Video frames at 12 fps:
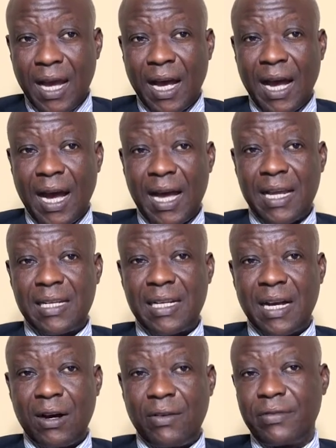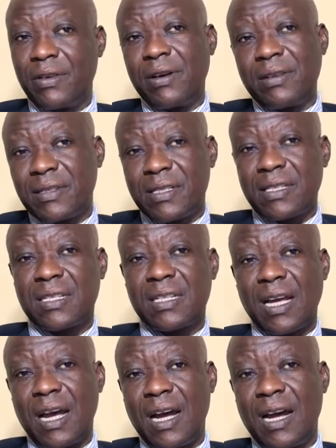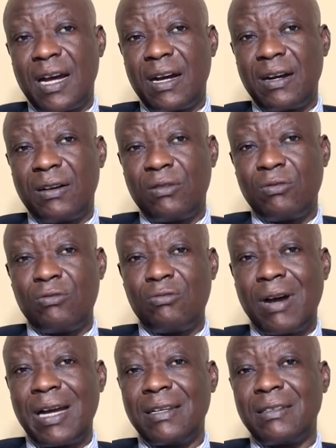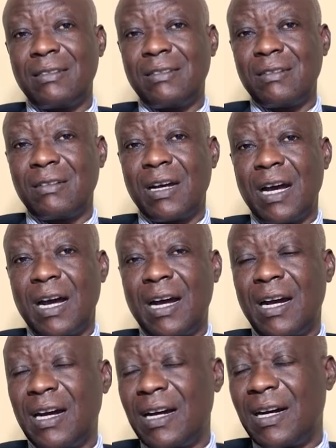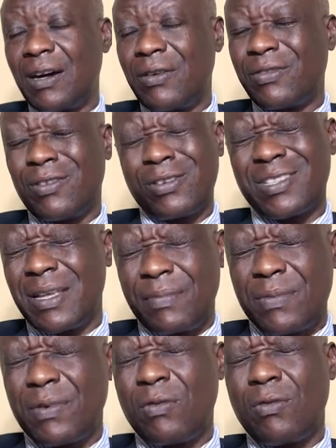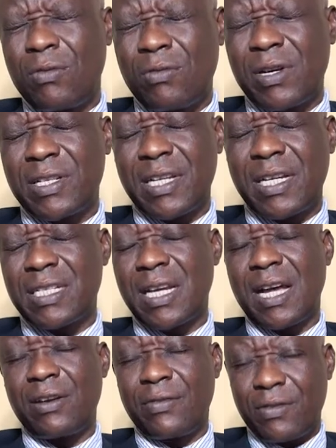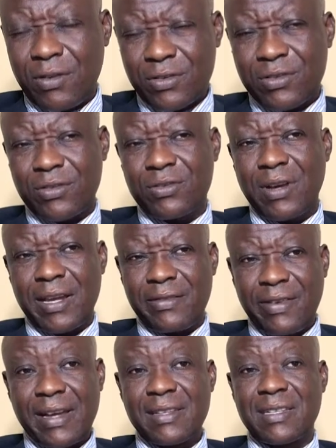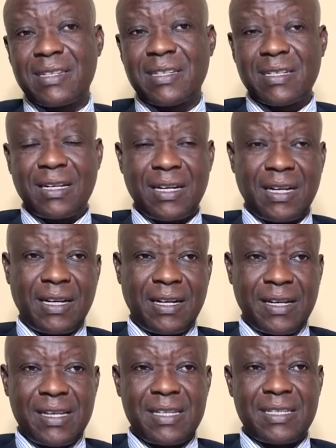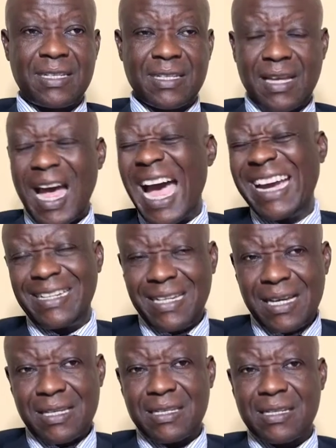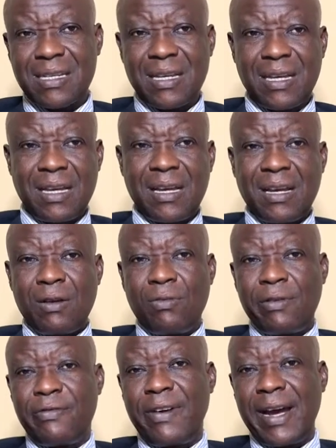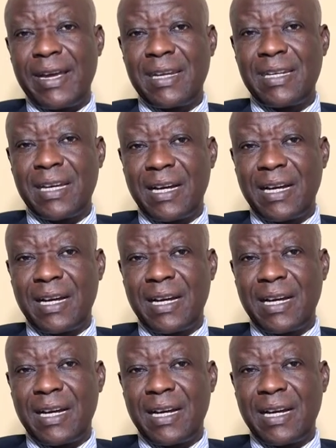And of those, one, of course, the people who critiqued and, of course, also advanced his ideas, we find